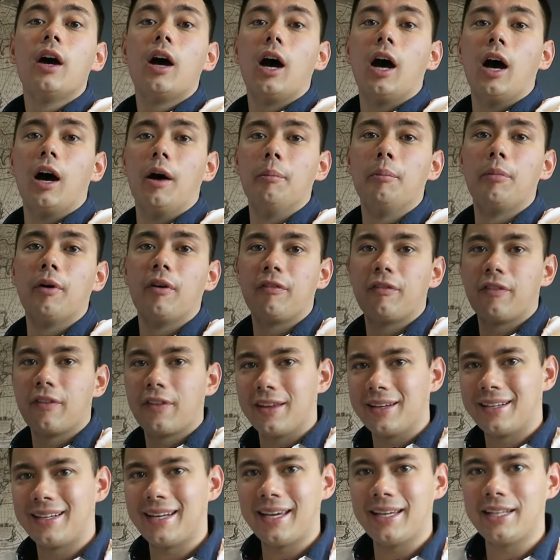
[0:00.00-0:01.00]
But for
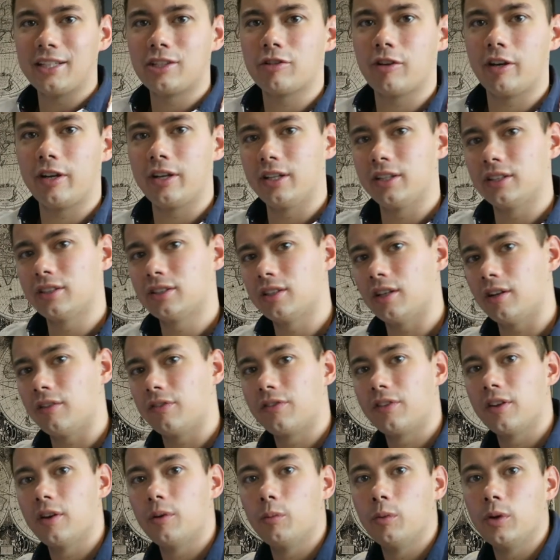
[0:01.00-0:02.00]
the day trading
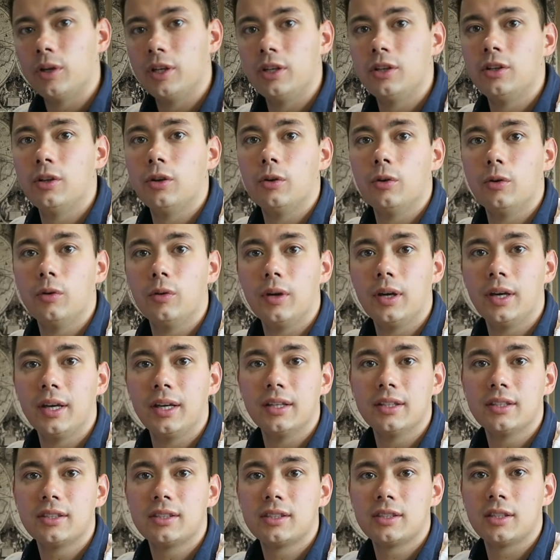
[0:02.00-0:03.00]
stuff that we do,
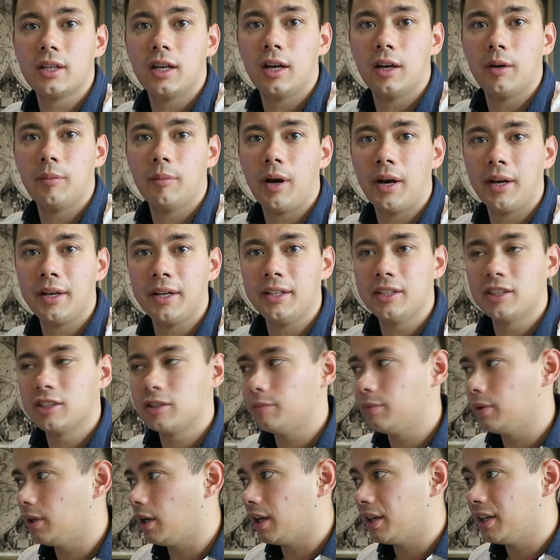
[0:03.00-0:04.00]
I need
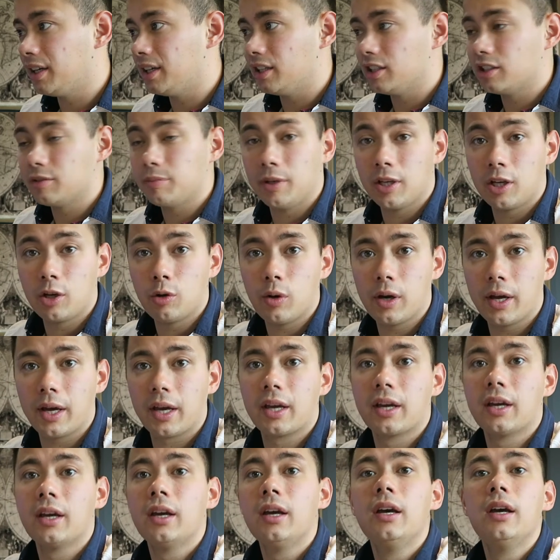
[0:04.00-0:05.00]
it to be
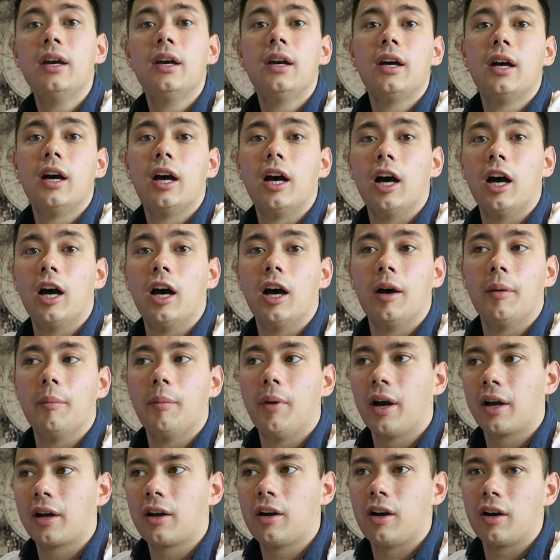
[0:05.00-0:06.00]
quick.
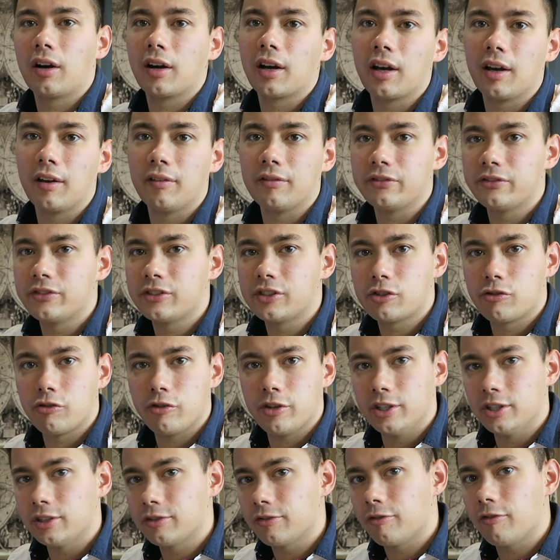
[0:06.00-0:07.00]
I can't have
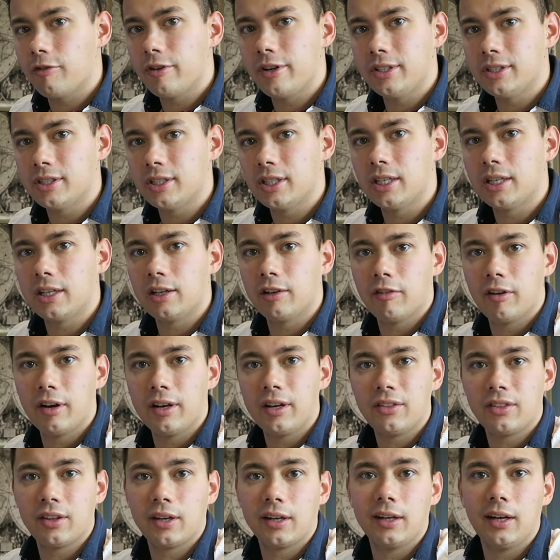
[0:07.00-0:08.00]
screens freezing or
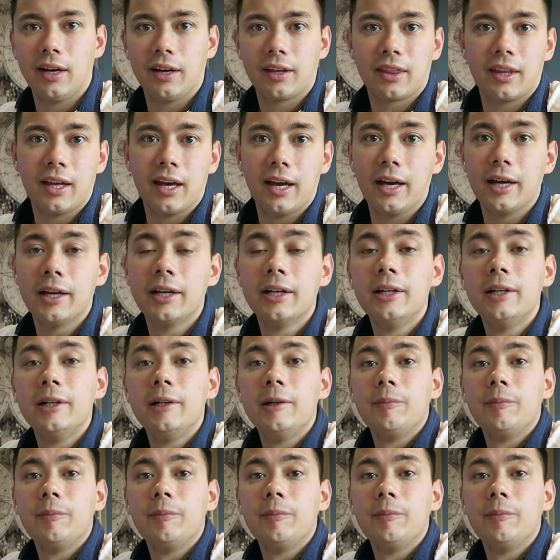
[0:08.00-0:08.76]
anything like that.